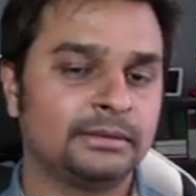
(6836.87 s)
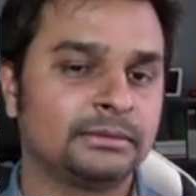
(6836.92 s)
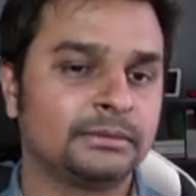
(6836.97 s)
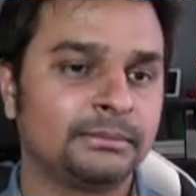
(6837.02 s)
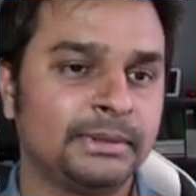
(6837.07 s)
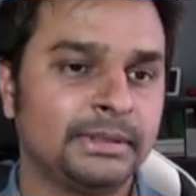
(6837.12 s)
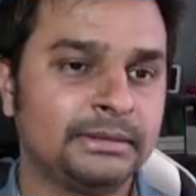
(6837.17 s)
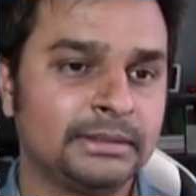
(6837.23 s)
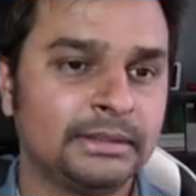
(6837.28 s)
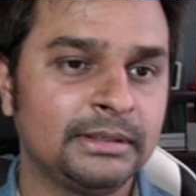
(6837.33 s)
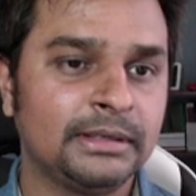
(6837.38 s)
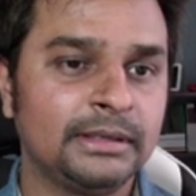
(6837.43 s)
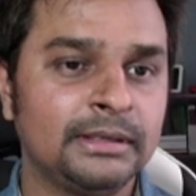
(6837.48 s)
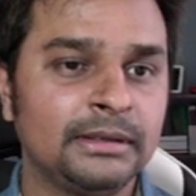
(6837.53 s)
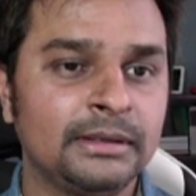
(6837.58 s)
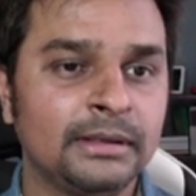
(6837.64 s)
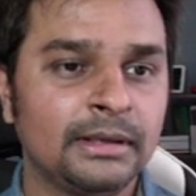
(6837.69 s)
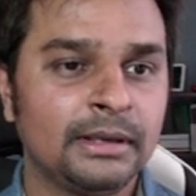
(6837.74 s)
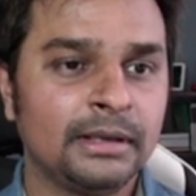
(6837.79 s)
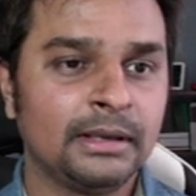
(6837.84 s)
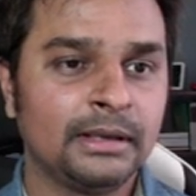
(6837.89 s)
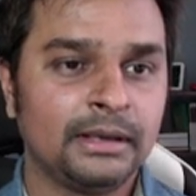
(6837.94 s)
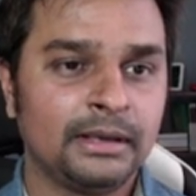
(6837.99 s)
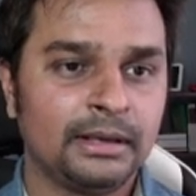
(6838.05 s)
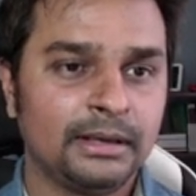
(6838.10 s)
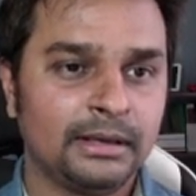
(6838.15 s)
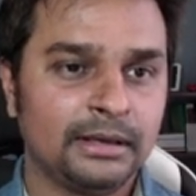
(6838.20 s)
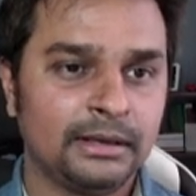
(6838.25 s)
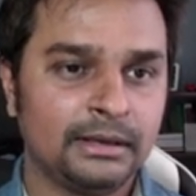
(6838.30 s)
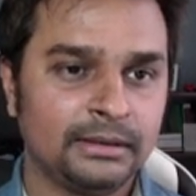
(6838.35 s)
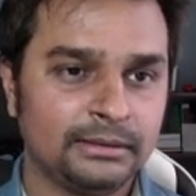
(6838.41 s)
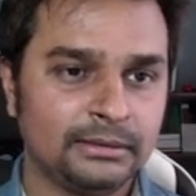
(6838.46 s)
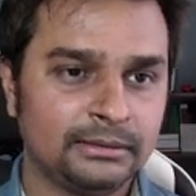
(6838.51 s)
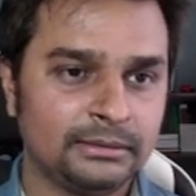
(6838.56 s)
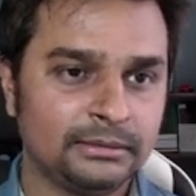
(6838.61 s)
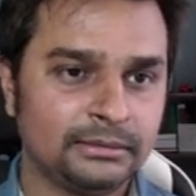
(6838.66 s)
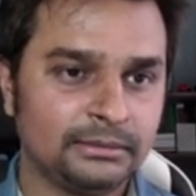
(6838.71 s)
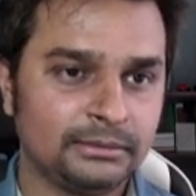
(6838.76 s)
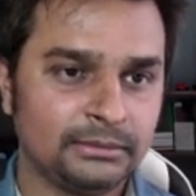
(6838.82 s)
So basically,
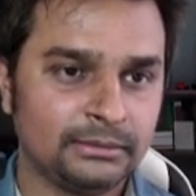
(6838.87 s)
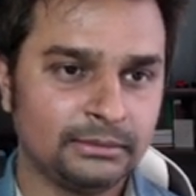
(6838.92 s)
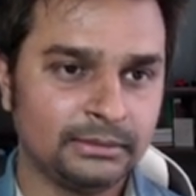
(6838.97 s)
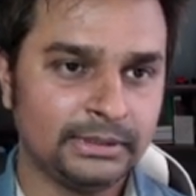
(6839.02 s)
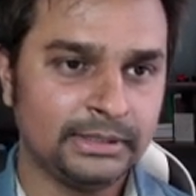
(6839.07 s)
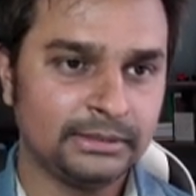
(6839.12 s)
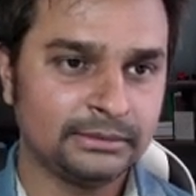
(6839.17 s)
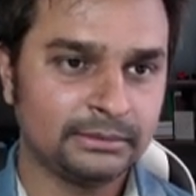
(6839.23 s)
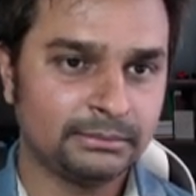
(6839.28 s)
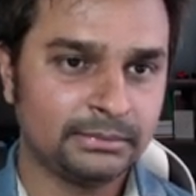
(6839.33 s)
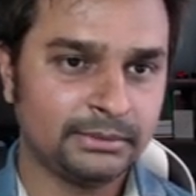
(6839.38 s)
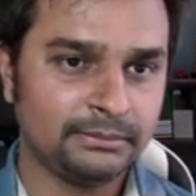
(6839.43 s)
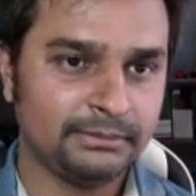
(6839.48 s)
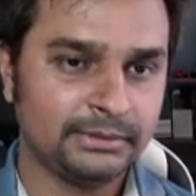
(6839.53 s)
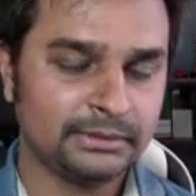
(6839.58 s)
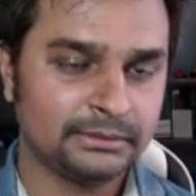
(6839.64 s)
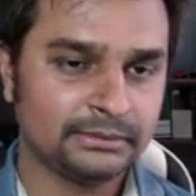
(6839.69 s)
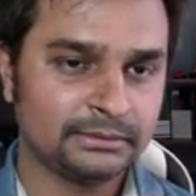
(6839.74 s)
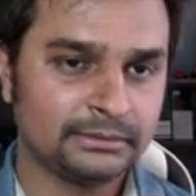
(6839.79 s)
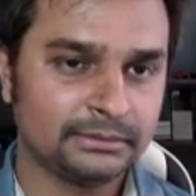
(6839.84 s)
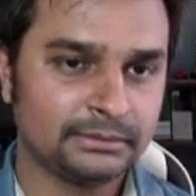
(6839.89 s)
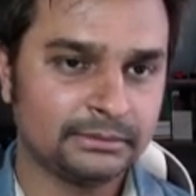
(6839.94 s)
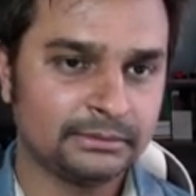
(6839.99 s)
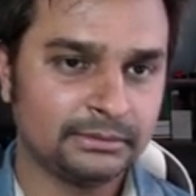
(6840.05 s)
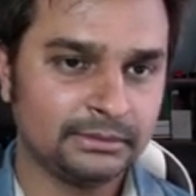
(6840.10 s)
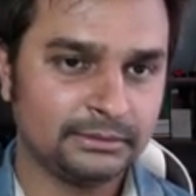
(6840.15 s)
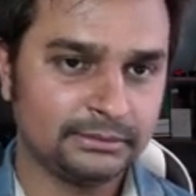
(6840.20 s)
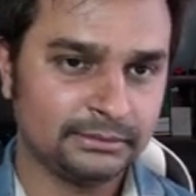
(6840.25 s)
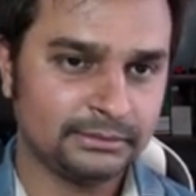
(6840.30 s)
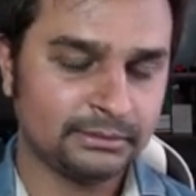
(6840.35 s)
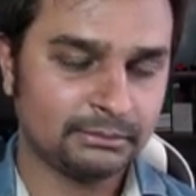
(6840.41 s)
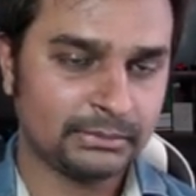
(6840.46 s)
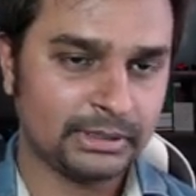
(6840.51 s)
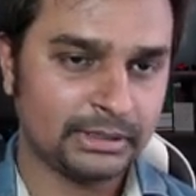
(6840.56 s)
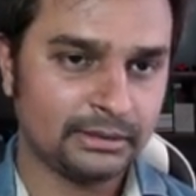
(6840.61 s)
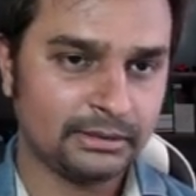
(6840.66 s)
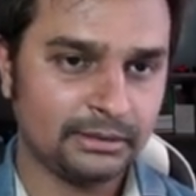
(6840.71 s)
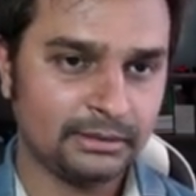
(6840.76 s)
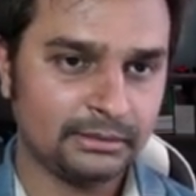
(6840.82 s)
you know, he's a previous decision
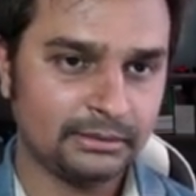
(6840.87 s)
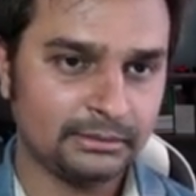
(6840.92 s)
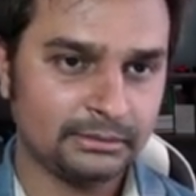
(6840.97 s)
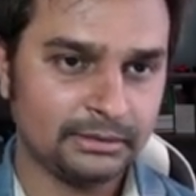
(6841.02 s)
maker